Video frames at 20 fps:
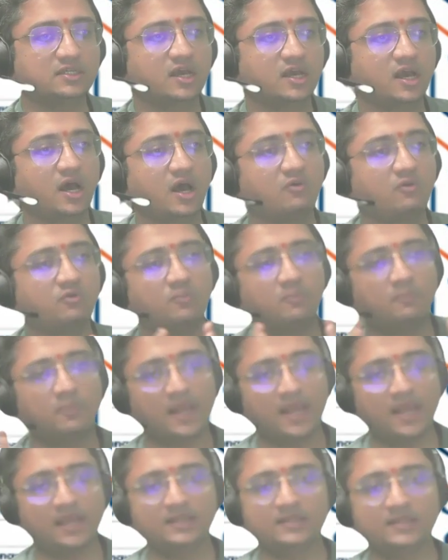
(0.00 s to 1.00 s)
how you
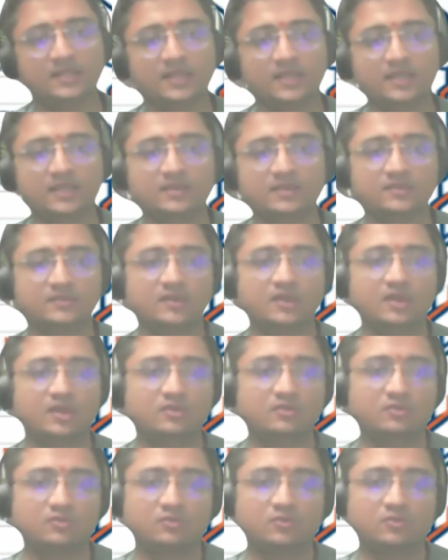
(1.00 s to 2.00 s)
plan things,
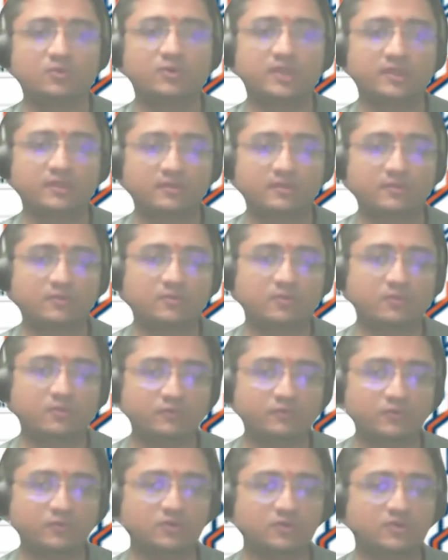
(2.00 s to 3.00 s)
so and so
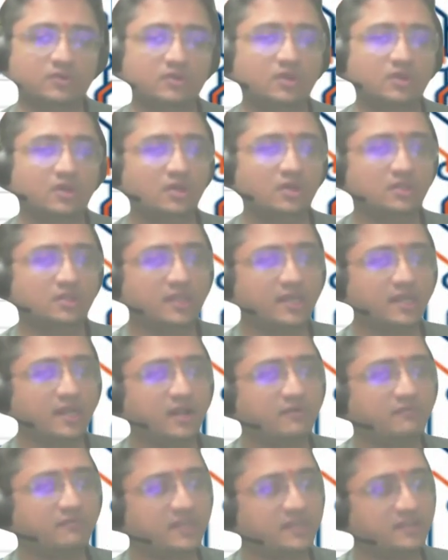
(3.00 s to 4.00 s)
forth. There
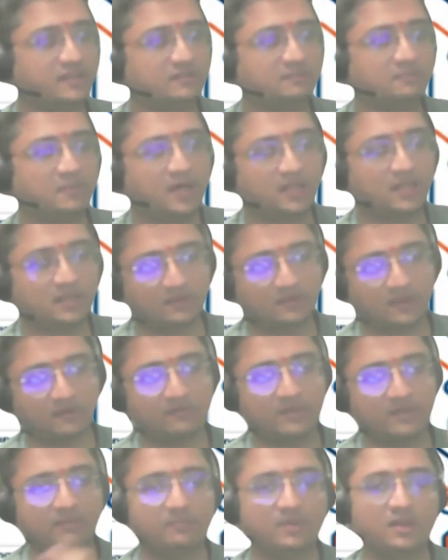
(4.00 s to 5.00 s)
are various paths
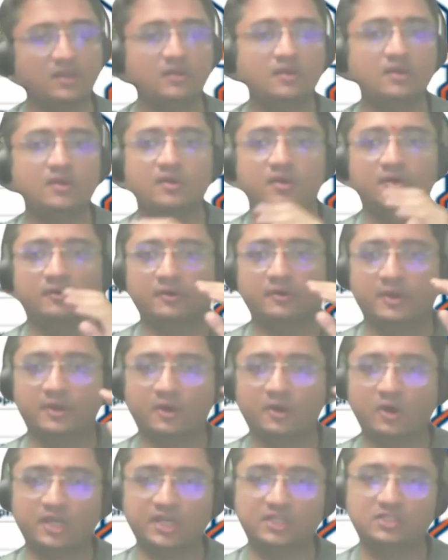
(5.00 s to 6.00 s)
available.
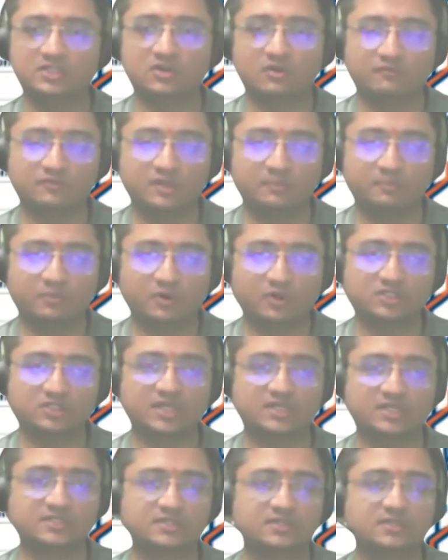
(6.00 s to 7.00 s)
Each of the
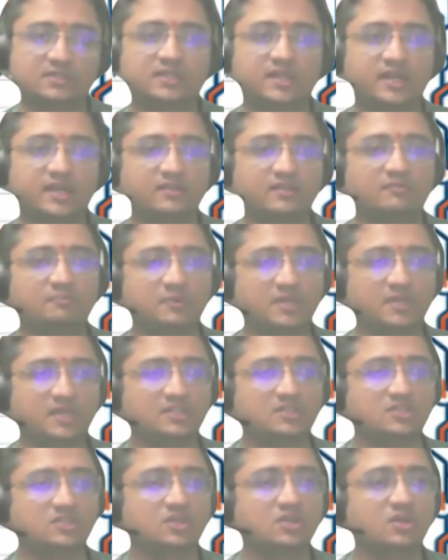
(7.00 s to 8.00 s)
projects, that is
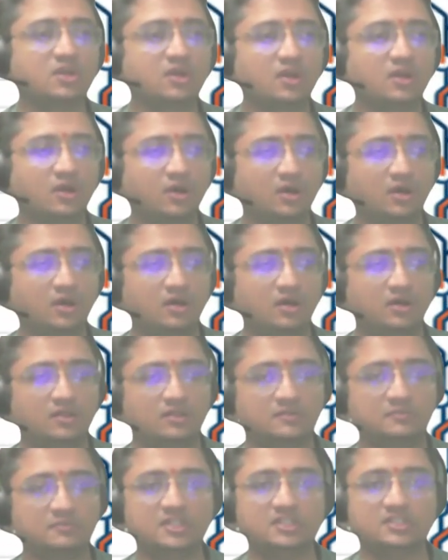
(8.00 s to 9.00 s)

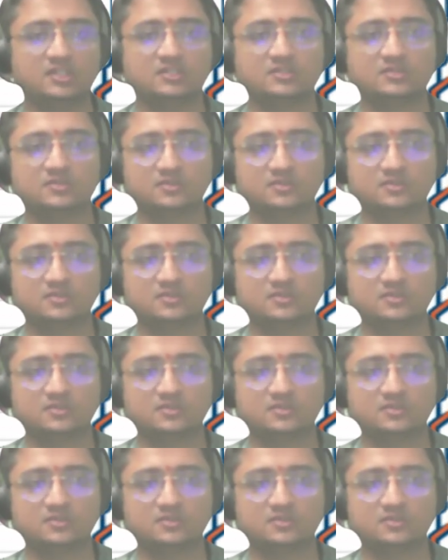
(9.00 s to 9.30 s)
speeches,